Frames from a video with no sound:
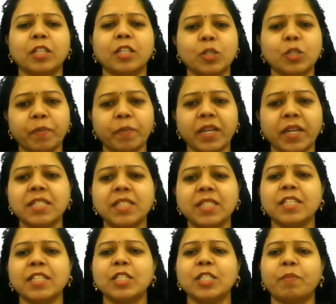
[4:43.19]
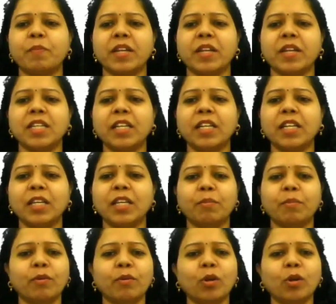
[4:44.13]
The space is present
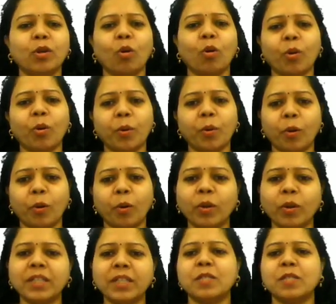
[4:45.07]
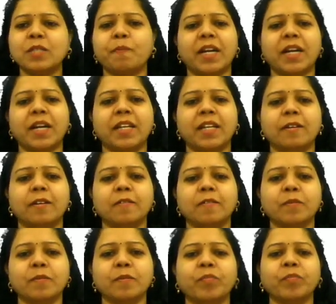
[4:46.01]
in between all these
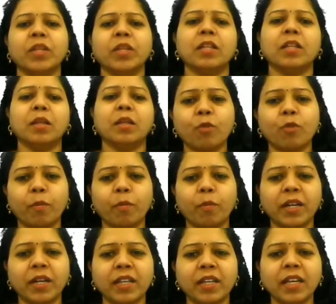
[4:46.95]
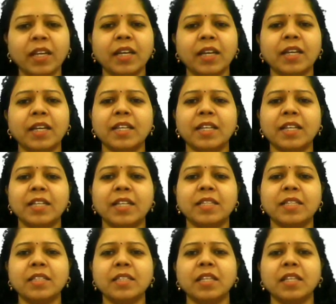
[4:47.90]
particles. The property
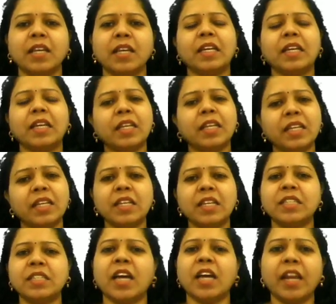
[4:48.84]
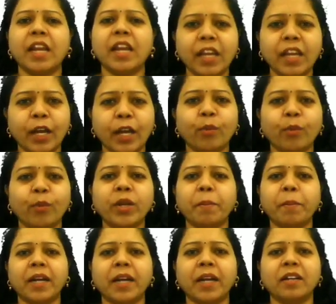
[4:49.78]
is in each and
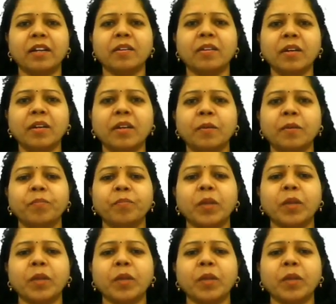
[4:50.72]
every matter,